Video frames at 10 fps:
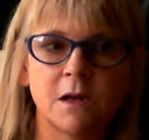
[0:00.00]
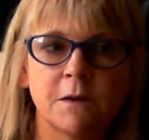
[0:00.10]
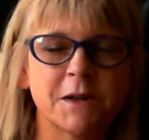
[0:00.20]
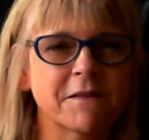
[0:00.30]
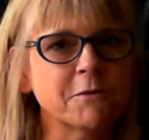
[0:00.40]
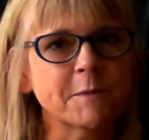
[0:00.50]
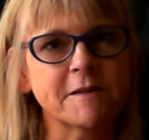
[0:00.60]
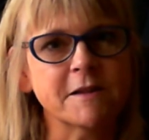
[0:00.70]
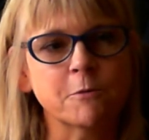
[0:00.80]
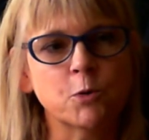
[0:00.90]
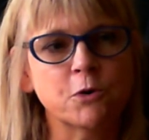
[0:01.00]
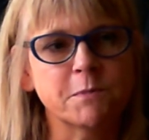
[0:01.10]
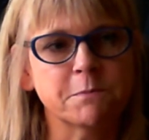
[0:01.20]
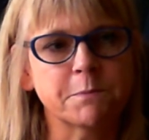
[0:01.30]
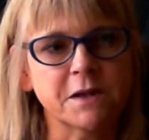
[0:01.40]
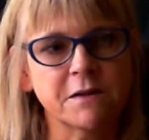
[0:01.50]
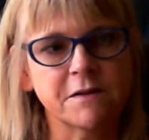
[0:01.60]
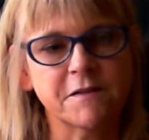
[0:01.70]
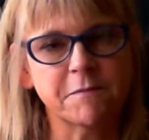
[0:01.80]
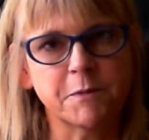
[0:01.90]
but it's almost like a warm-up, because